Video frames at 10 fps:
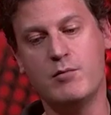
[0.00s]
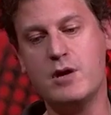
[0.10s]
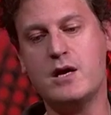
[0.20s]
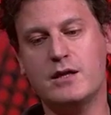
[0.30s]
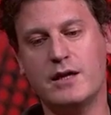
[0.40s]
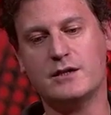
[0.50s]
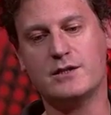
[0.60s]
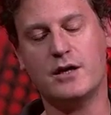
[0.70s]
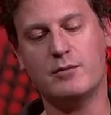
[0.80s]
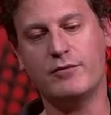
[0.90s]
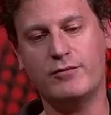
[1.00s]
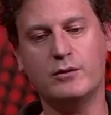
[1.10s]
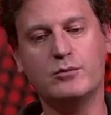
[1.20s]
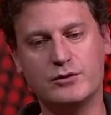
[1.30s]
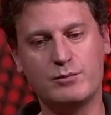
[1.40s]
me at that time, the
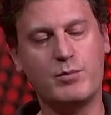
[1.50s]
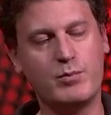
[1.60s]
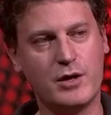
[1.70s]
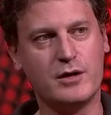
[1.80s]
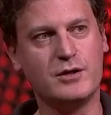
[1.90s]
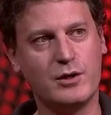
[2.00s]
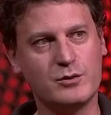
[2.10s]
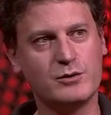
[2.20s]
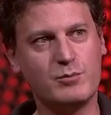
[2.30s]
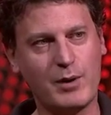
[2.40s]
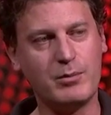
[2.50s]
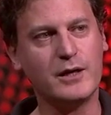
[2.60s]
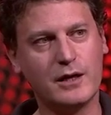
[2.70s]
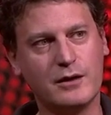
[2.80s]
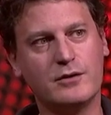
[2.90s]
film was, was
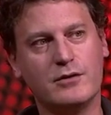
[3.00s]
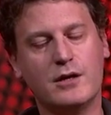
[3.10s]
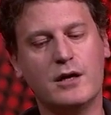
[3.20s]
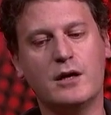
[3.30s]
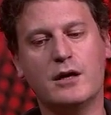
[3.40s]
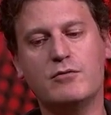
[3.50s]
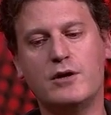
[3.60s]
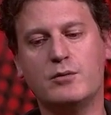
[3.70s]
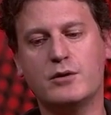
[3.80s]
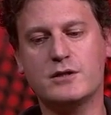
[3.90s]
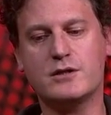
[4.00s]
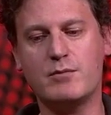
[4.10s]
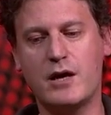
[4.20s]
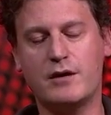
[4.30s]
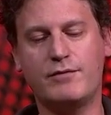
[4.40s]
bubbling under, and I really wanted to
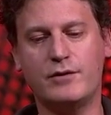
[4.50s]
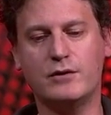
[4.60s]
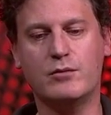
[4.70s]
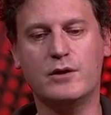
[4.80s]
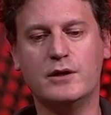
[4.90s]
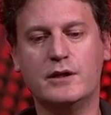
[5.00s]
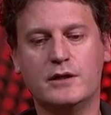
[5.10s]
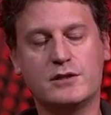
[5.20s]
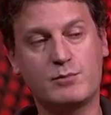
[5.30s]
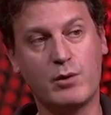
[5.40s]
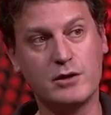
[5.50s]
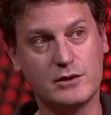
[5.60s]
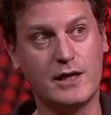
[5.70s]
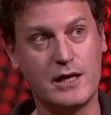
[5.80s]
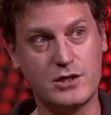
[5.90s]
make a film that spoke
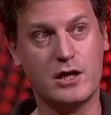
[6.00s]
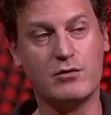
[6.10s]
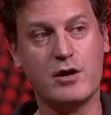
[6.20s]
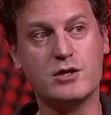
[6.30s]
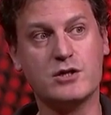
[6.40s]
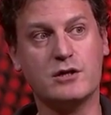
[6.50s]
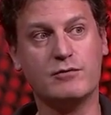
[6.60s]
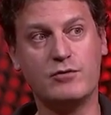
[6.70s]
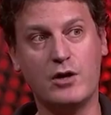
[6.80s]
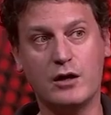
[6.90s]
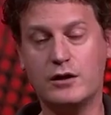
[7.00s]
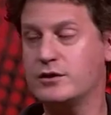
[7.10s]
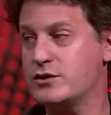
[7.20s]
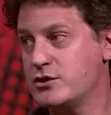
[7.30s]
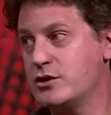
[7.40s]
to that generation of younger
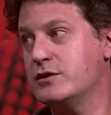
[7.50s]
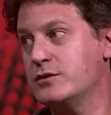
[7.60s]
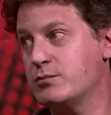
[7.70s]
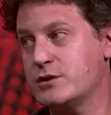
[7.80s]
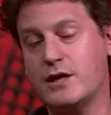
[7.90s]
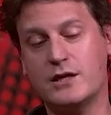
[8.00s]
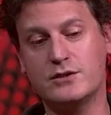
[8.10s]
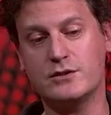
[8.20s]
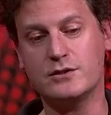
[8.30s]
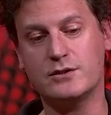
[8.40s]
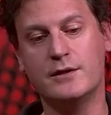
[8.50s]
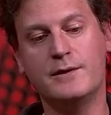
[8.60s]
student protesters